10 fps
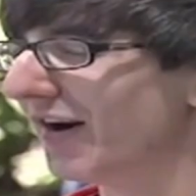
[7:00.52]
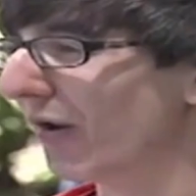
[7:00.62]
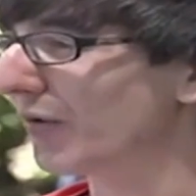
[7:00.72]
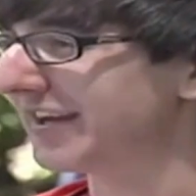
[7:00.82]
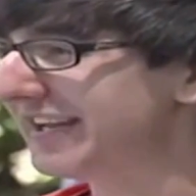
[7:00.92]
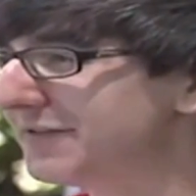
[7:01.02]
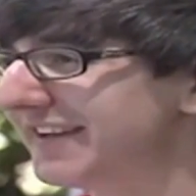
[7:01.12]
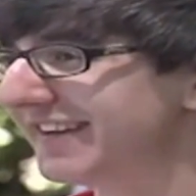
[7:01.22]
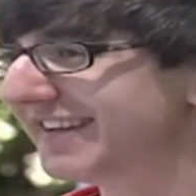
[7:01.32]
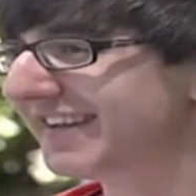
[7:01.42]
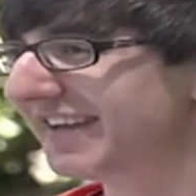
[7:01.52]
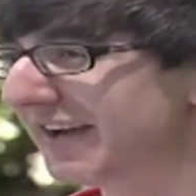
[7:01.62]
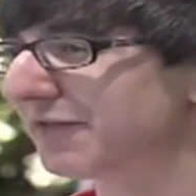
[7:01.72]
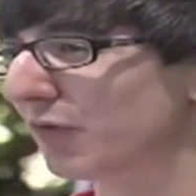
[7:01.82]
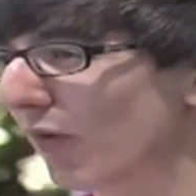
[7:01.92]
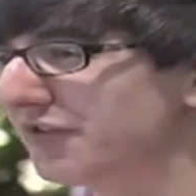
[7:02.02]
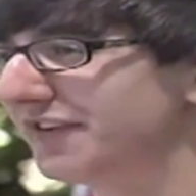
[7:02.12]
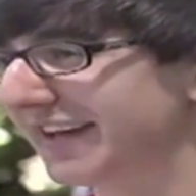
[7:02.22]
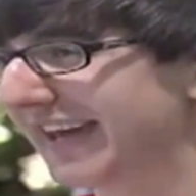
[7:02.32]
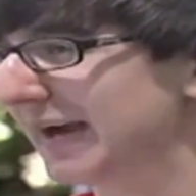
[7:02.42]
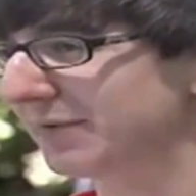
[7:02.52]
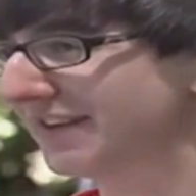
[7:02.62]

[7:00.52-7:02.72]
Or even if there wasn't a Cameron in